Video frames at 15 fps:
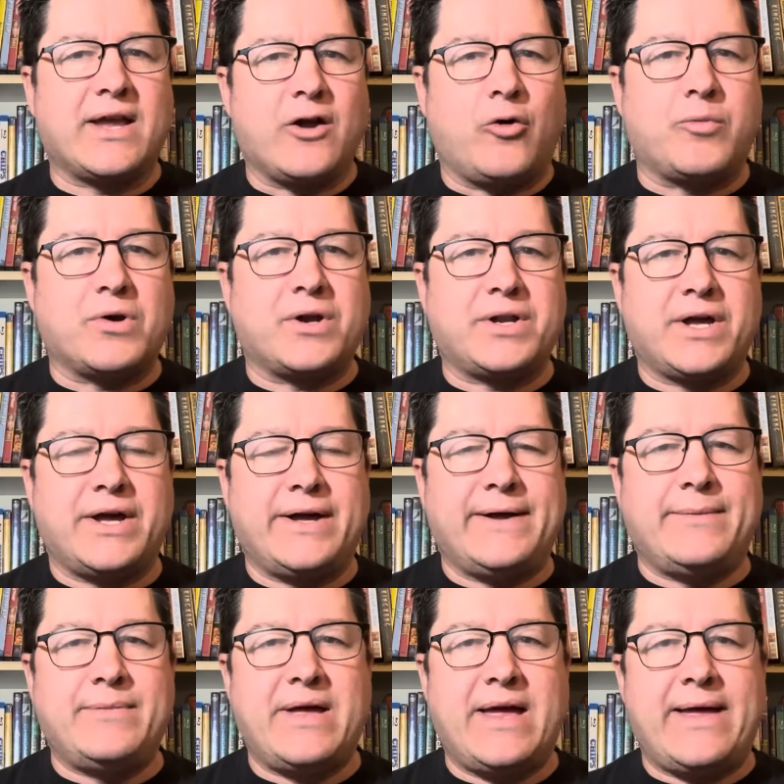Gilbert
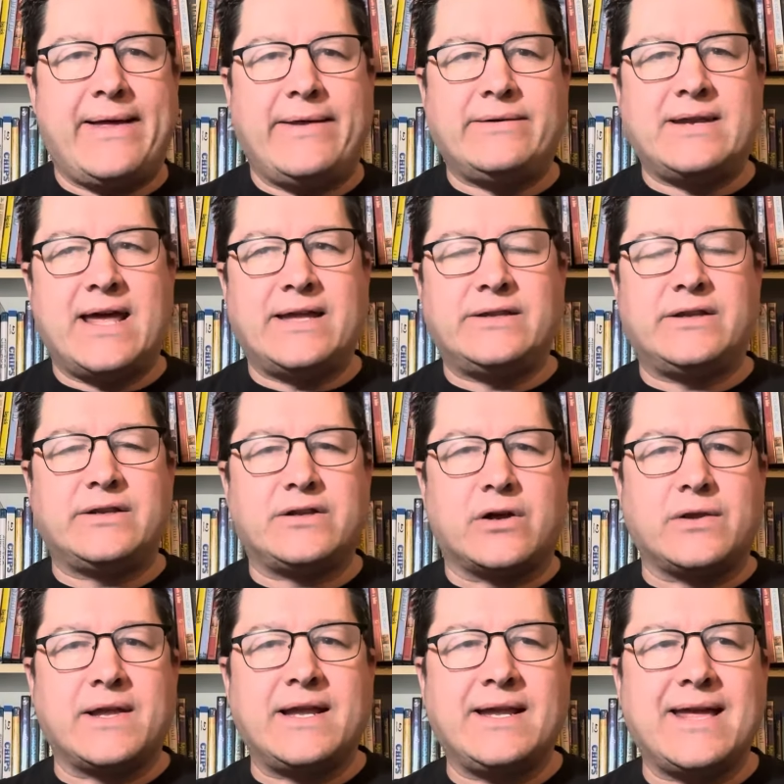and the
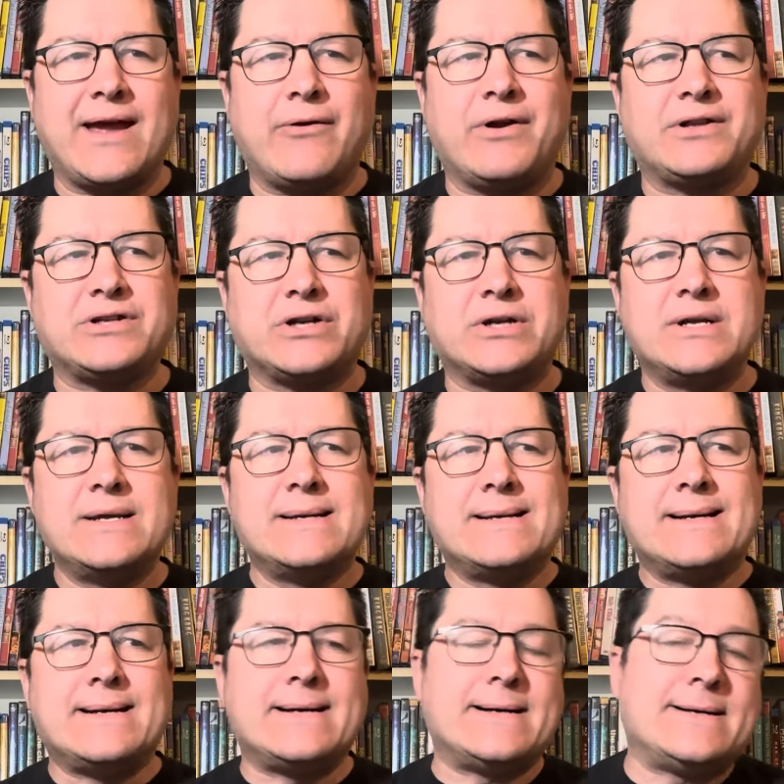Darlene character.
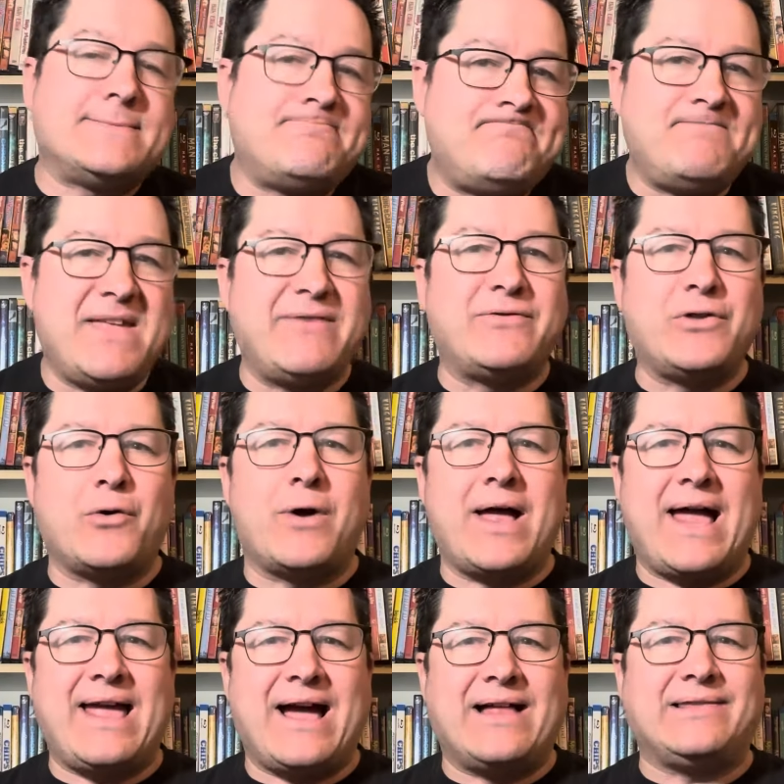Even though
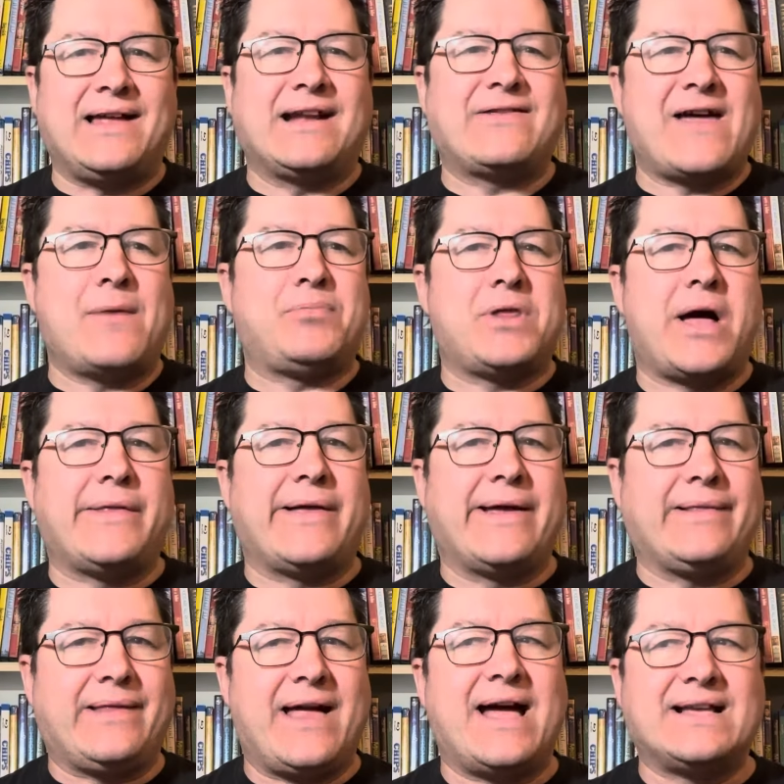I liked that plot
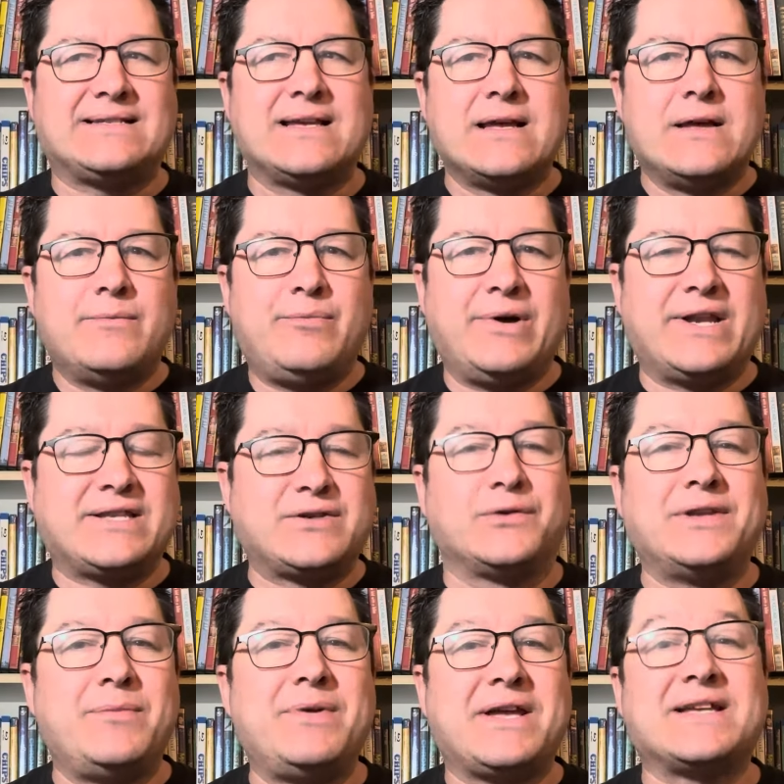line less, but it's
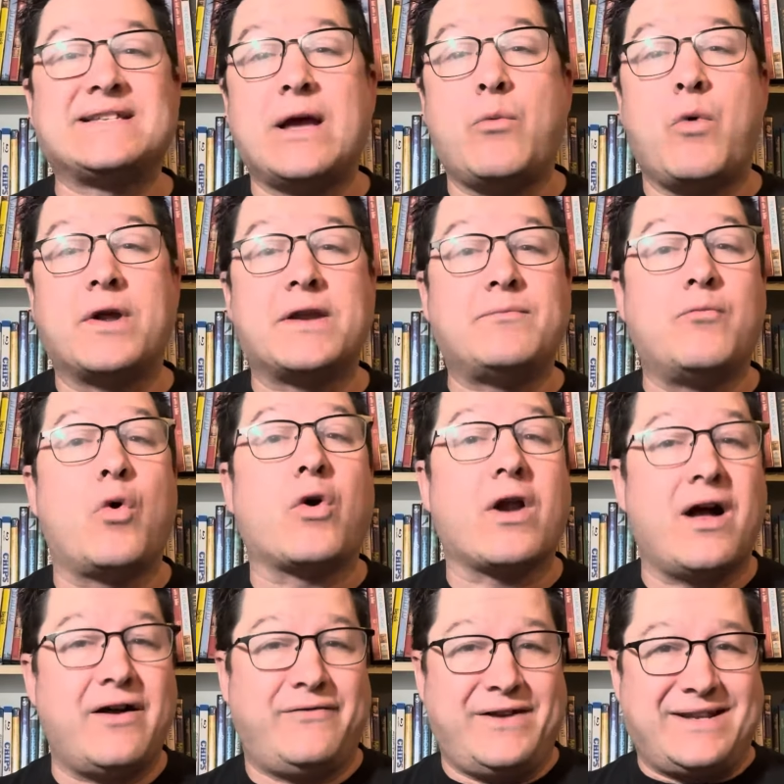only because I wanted more
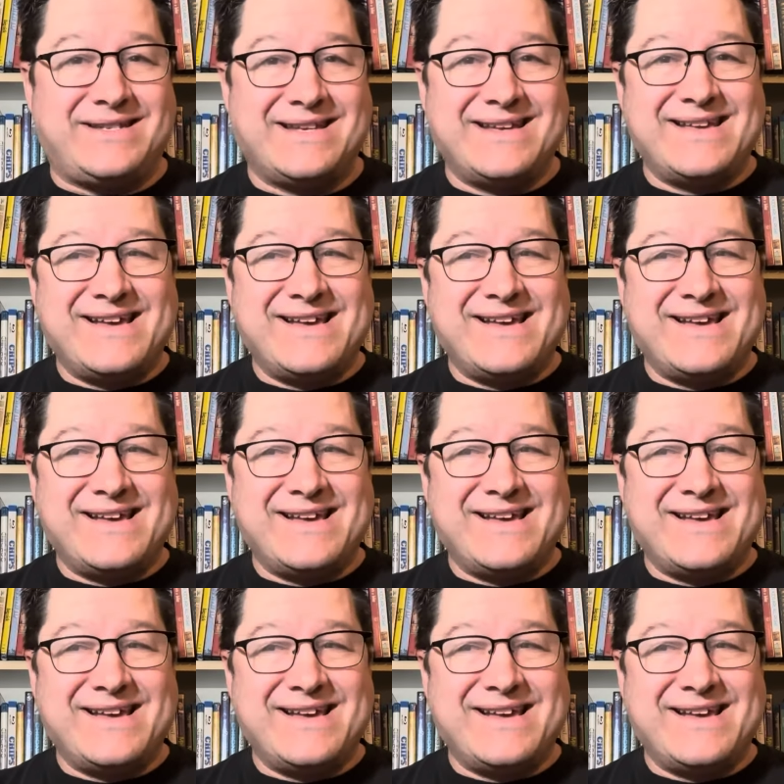of it.